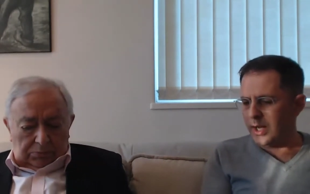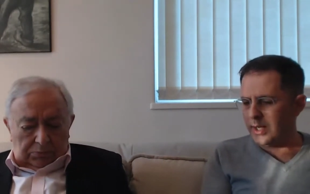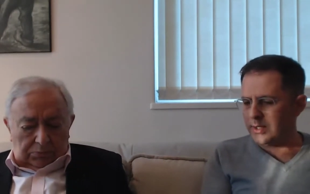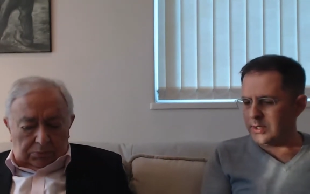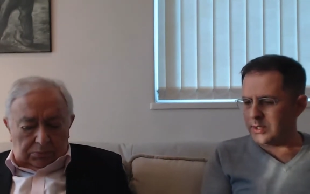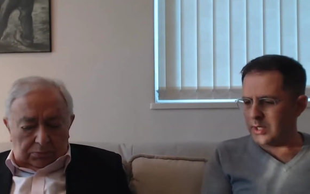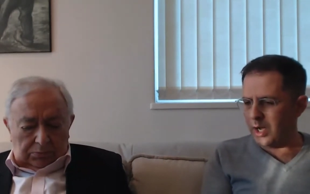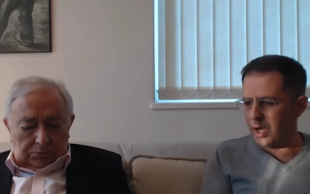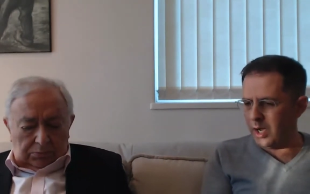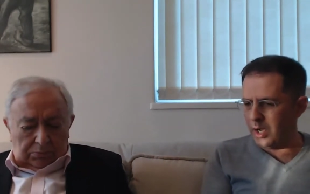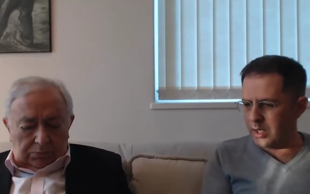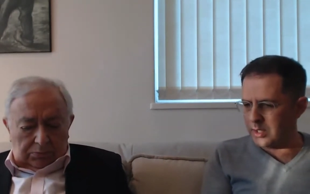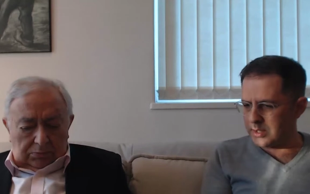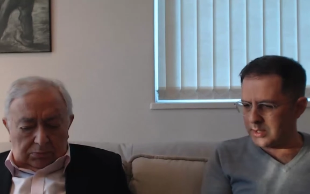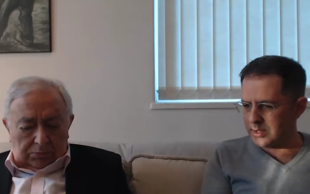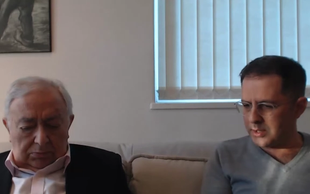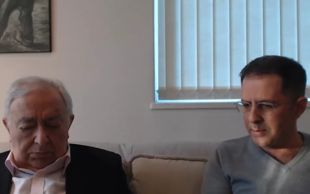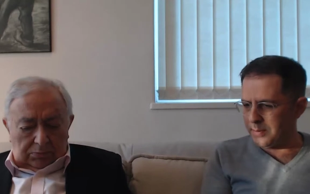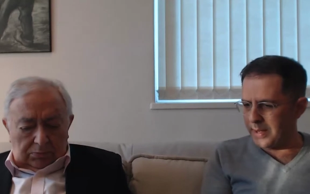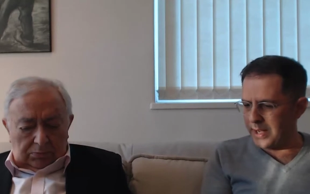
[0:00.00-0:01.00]
Speaker 1: is to
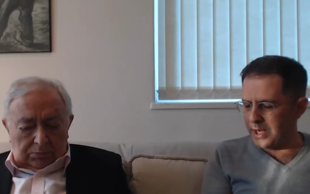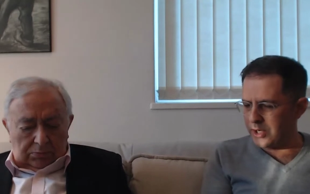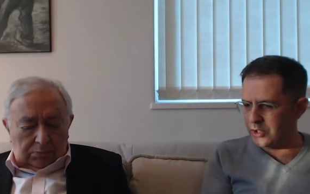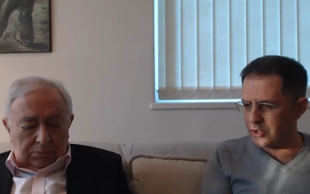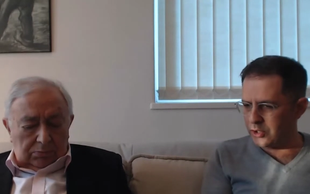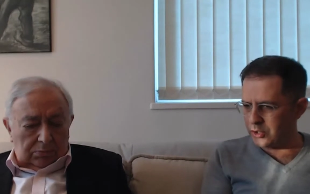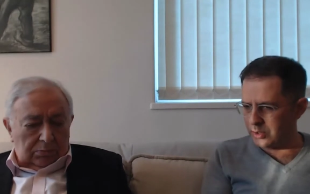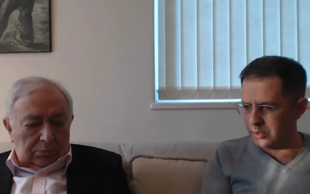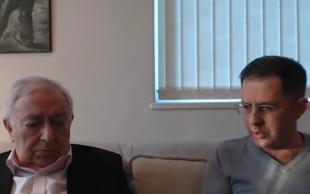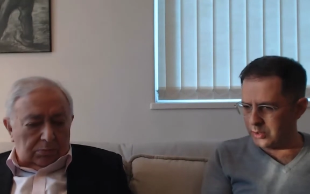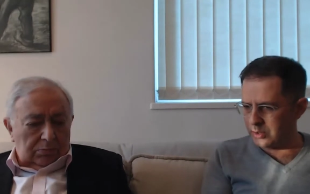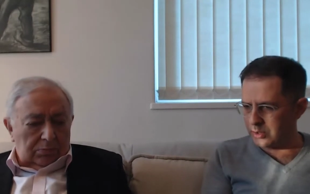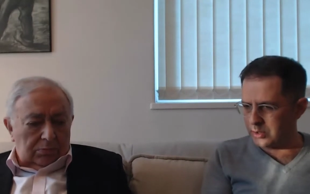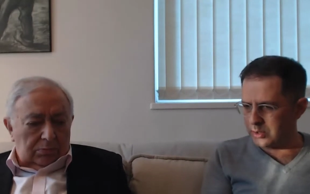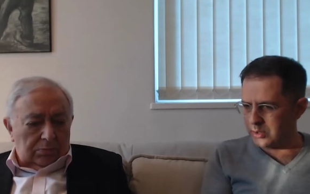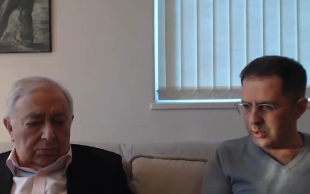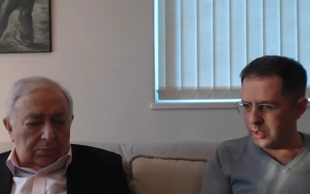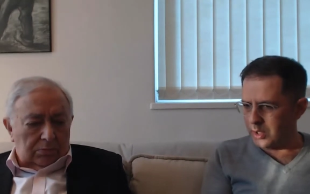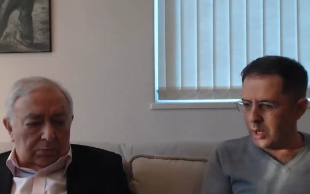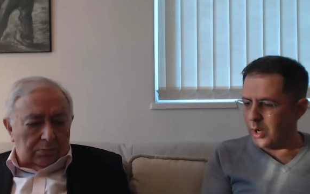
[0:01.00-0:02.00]
ask the
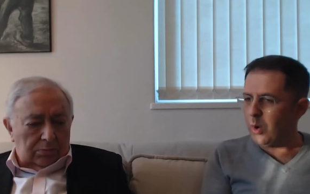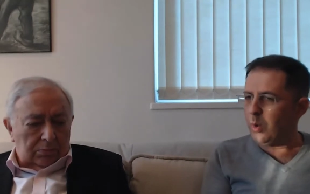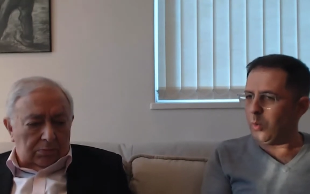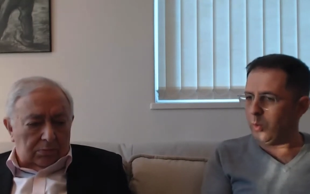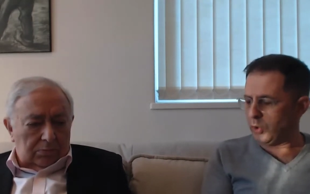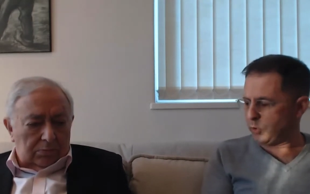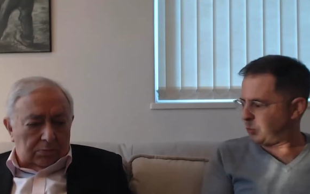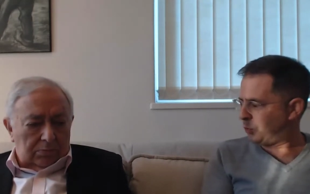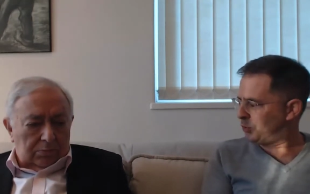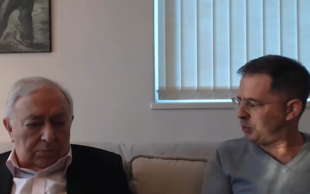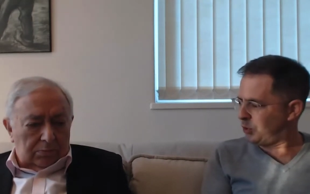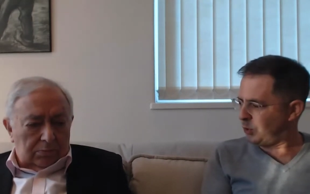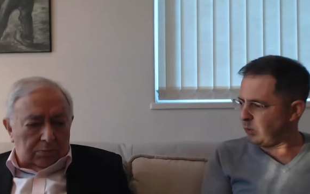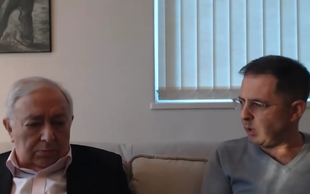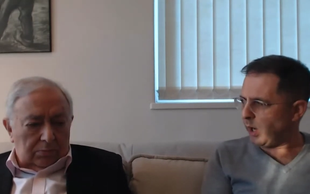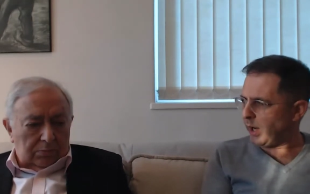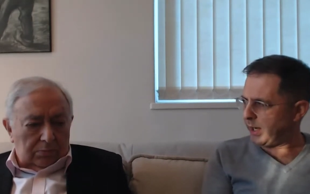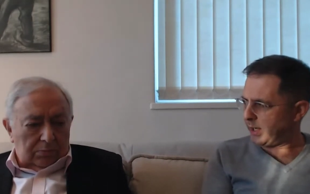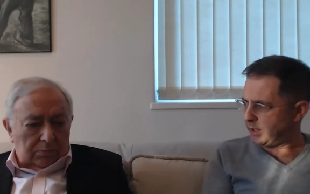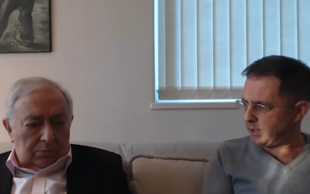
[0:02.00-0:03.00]
patient, What would you
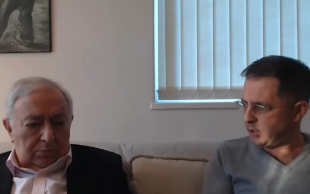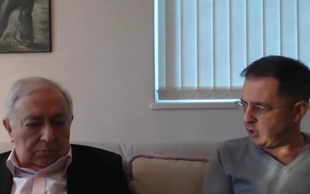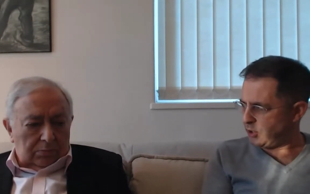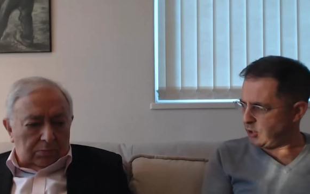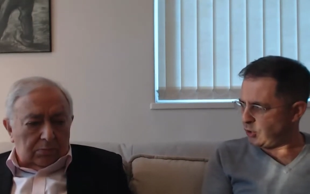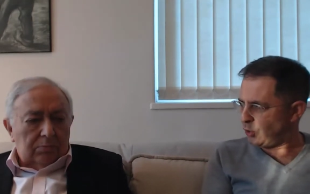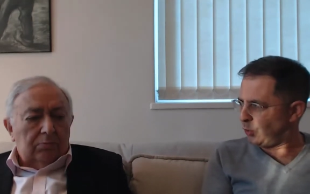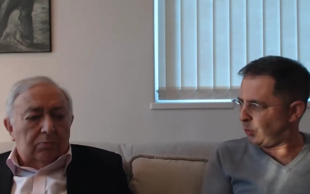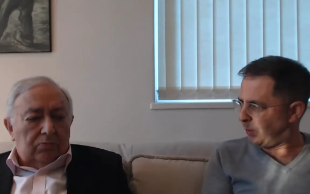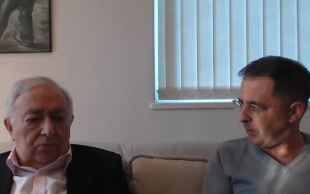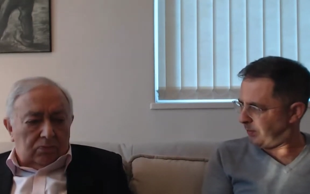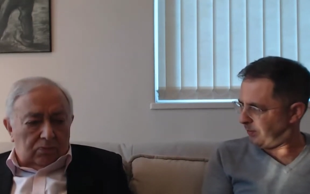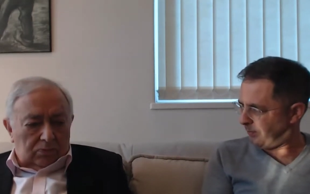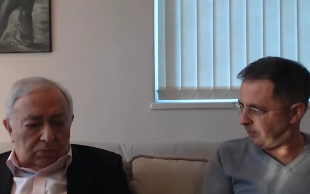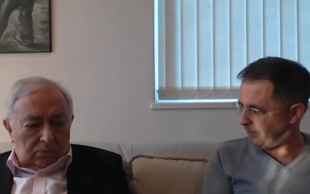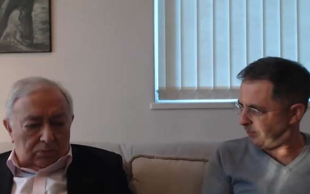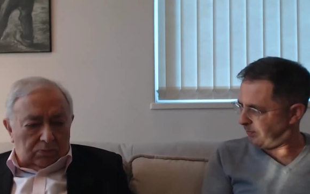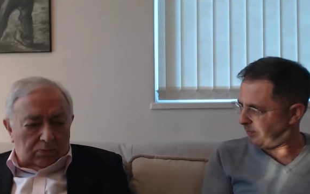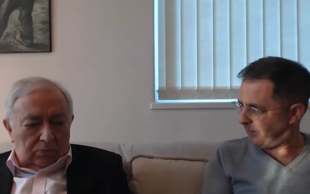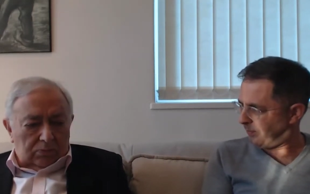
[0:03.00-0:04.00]
like to do?
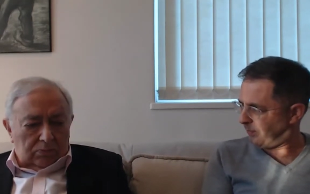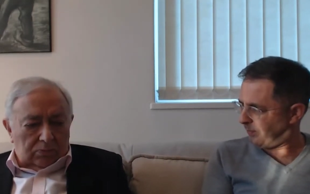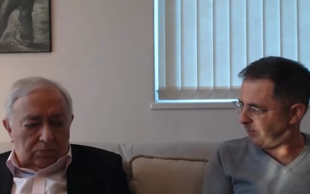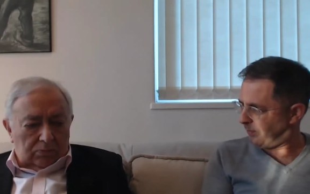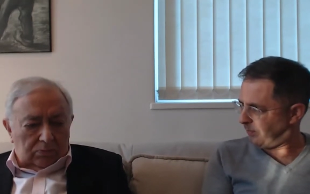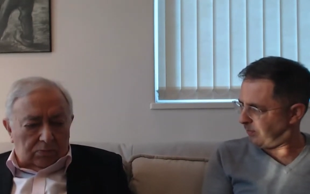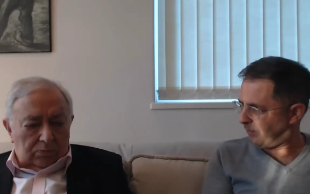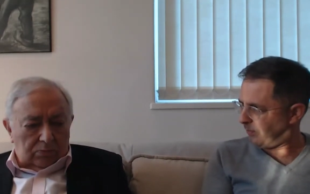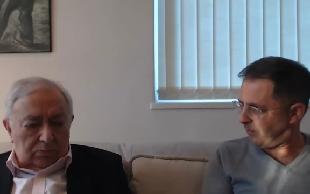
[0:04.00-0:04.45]
Mm -hmm.